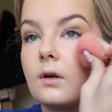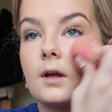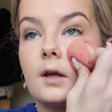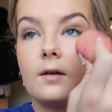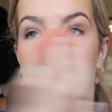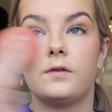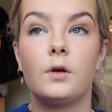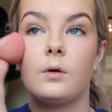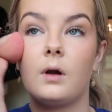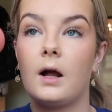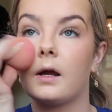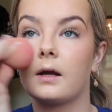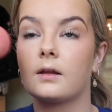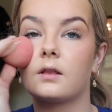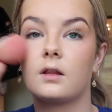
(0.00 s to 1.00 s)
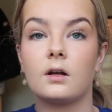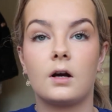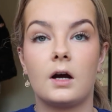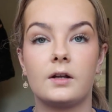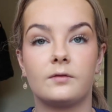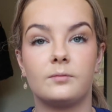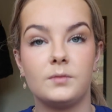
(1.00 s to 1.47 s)
If you like the
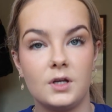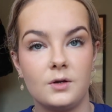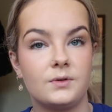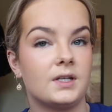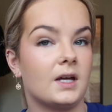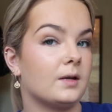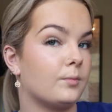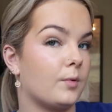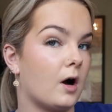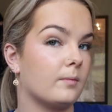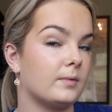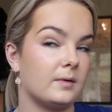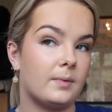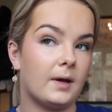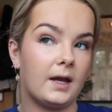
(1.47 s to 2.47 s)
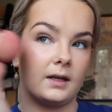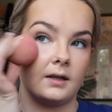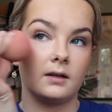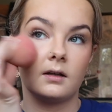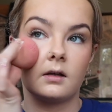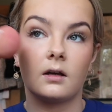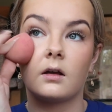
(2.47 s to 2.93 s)
kind of muted Barbie
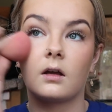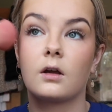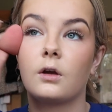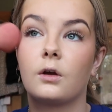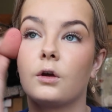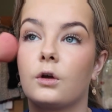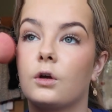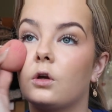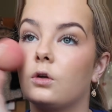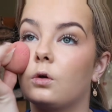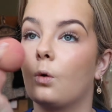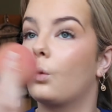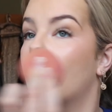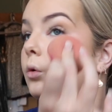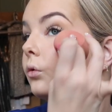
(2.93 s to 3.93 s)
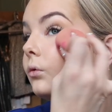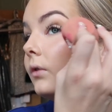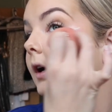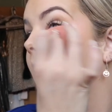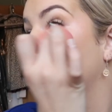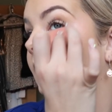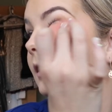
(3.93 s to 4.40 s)
pink, you'll
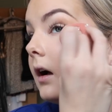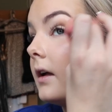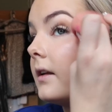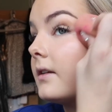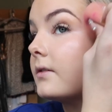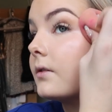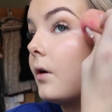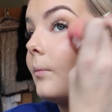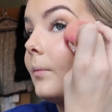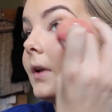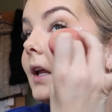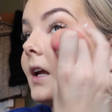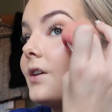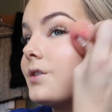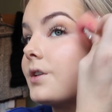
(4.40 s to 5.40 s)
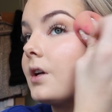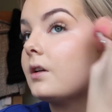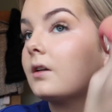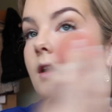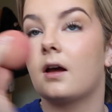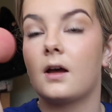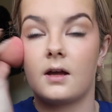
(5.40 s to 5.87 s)
really like this
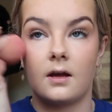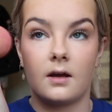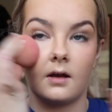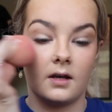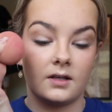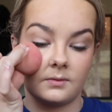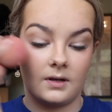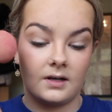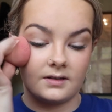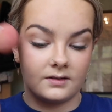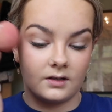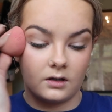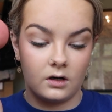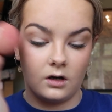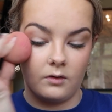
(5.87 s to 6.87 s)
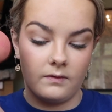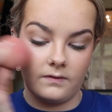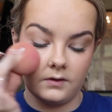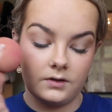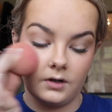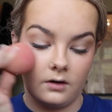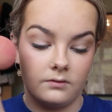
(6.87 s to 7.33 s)
combination, as well as the glow. If
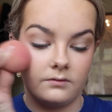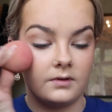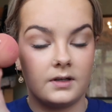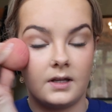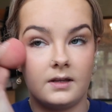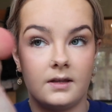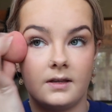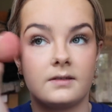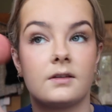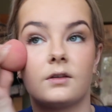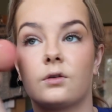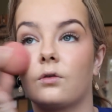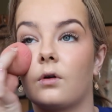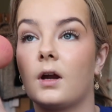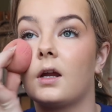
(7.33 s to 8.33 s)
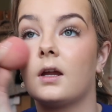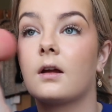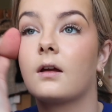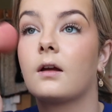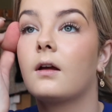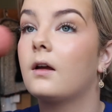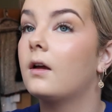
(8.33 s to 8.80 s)
you don't, then this is great.
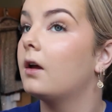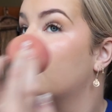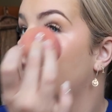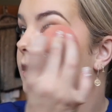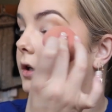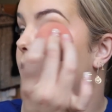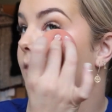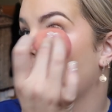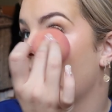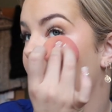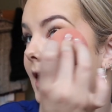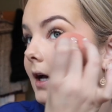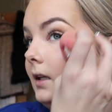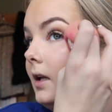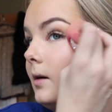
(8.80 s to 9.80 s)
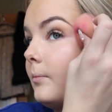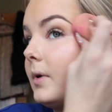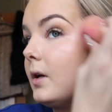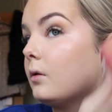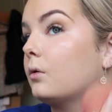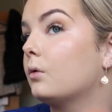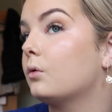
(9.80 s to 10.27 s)
You can
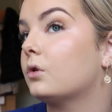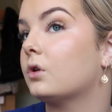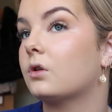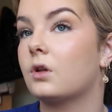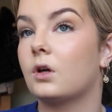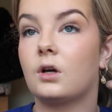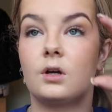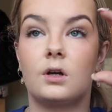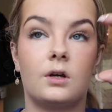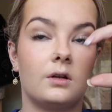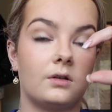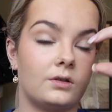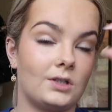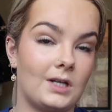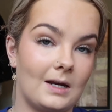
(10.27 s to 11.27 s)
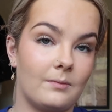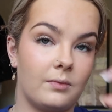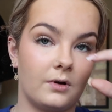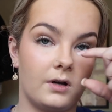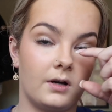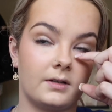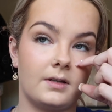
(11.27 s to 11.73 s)
build the cheek
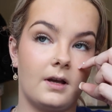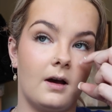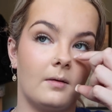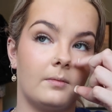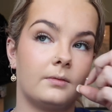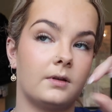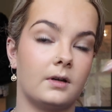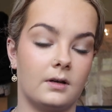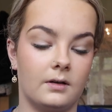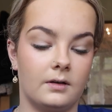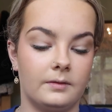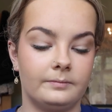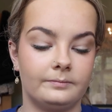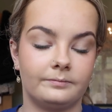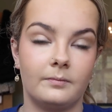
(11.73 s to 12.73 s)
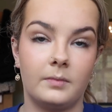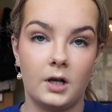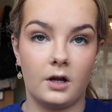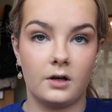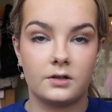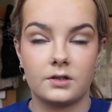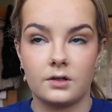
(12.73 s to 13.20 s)
products up, the
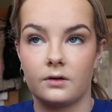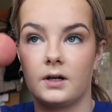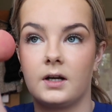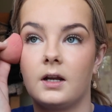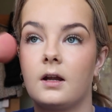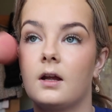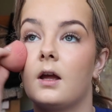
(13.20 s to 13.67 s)
blush, sorry,